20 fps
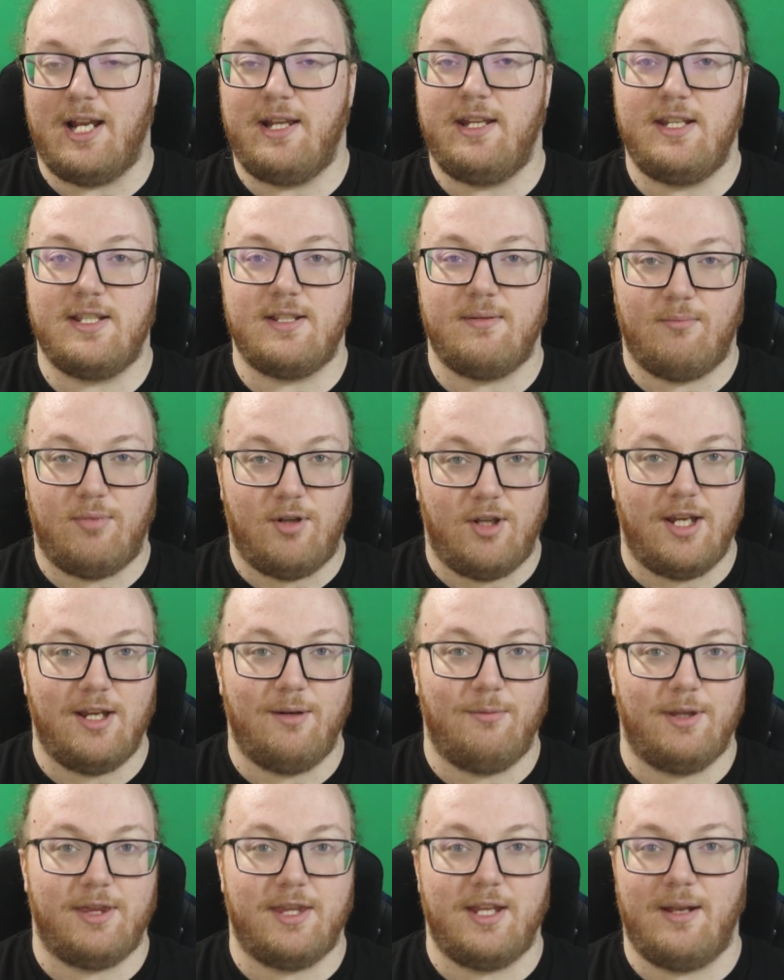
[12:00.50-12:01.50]
these and
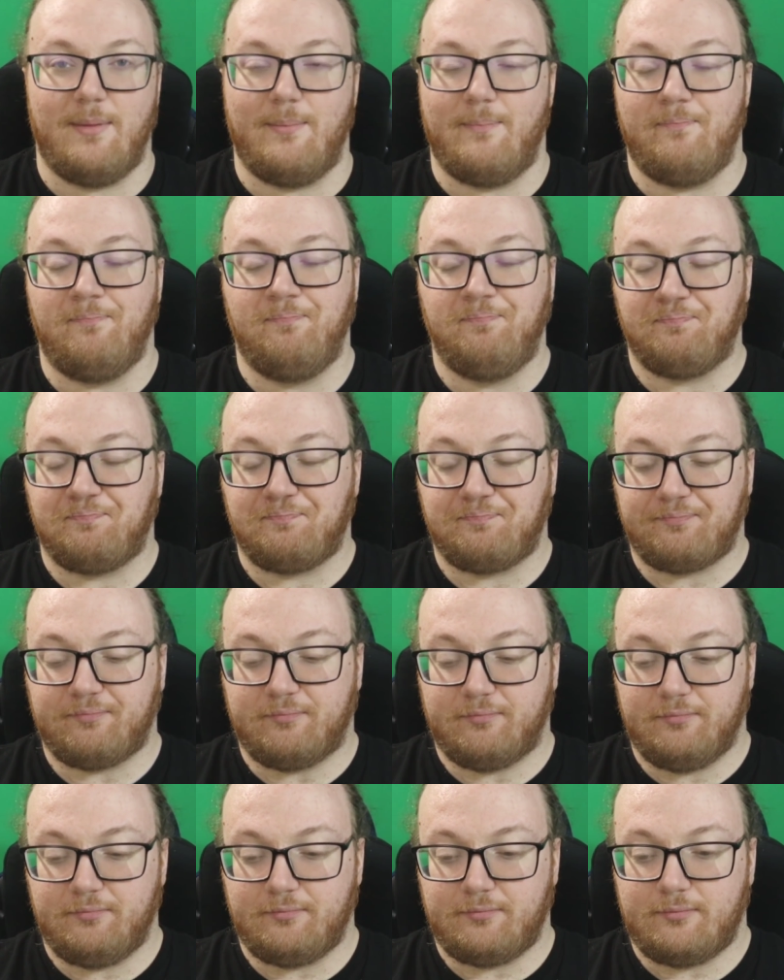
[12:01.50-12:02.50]
play with them?
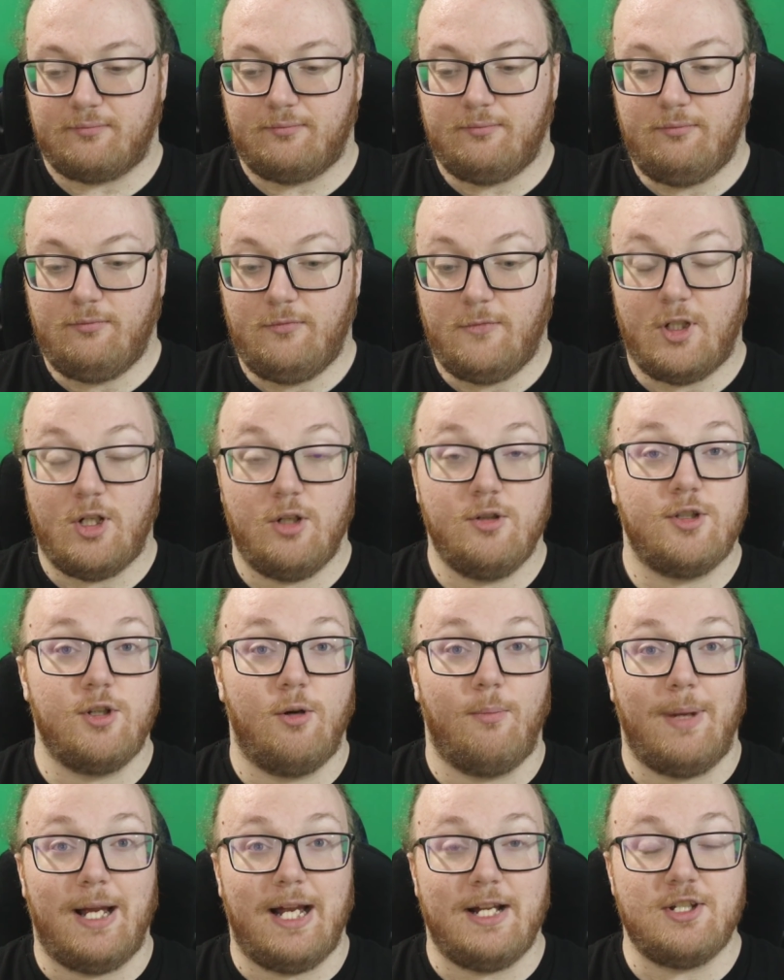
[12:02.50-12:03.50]

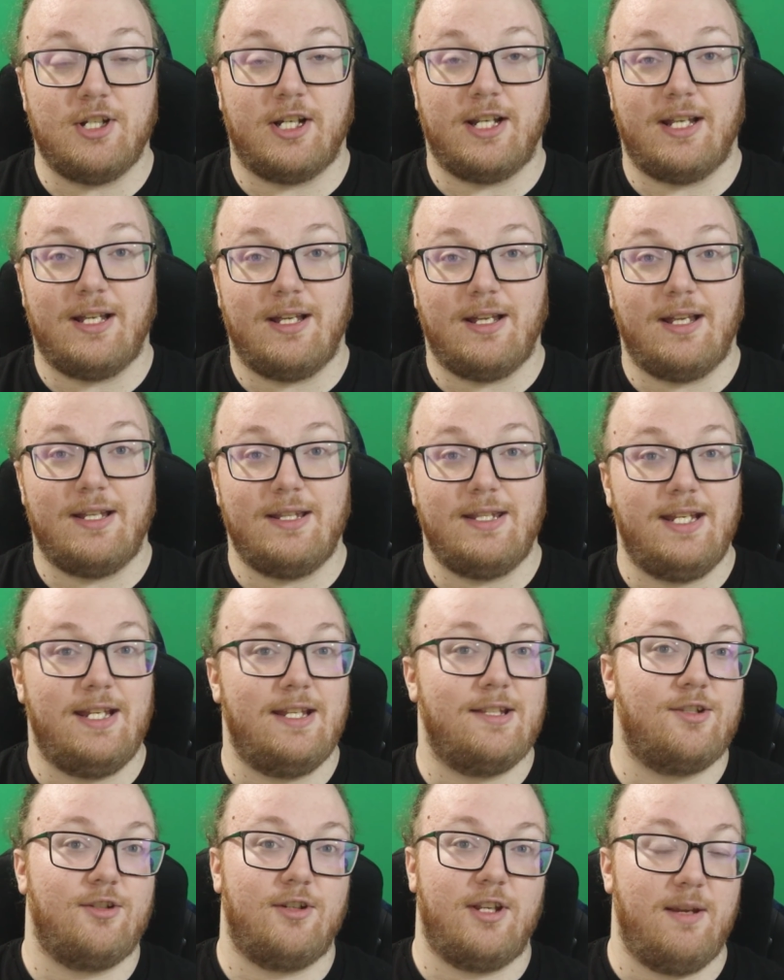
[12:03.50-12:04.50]
So Magic
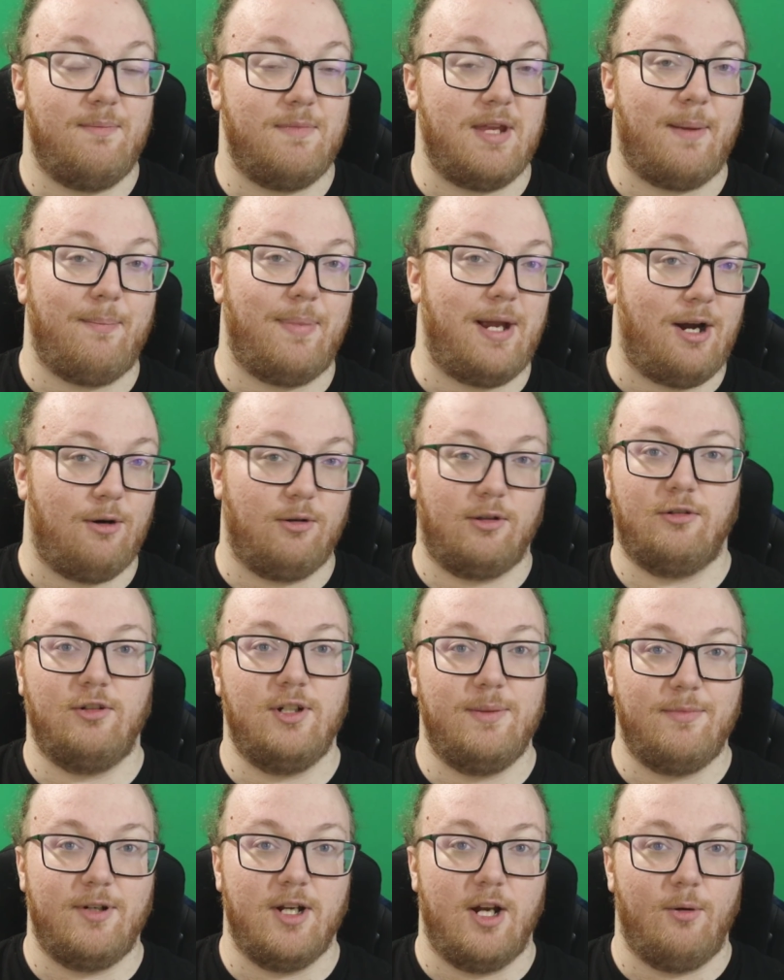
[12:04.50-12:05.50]
needs to keep that power
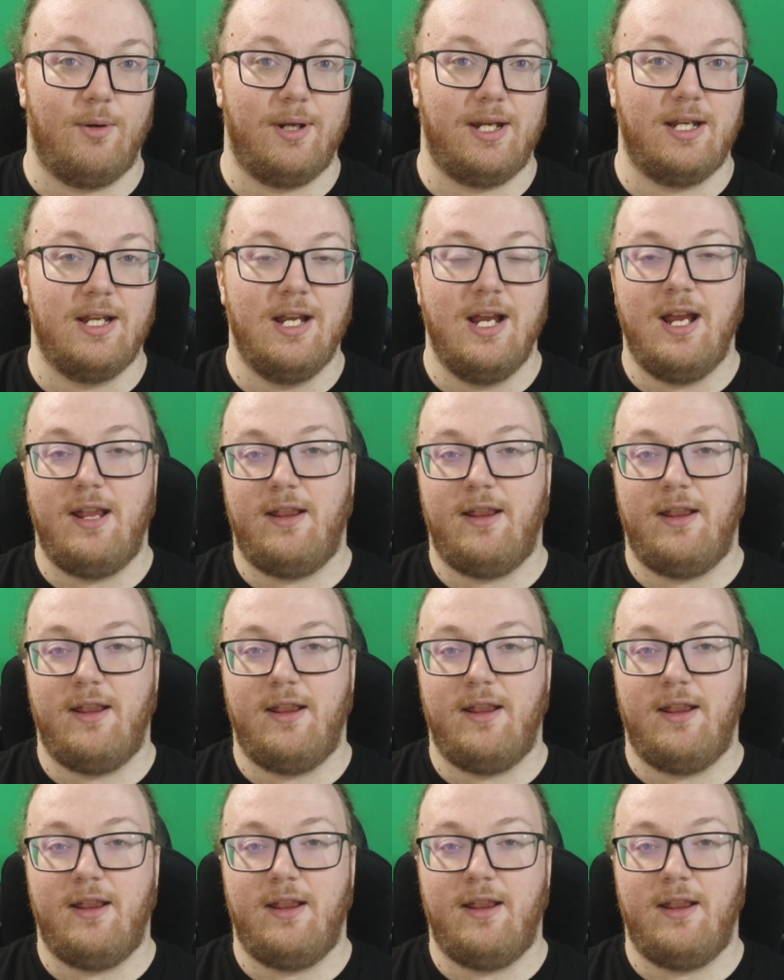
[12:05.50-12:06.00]
creep going.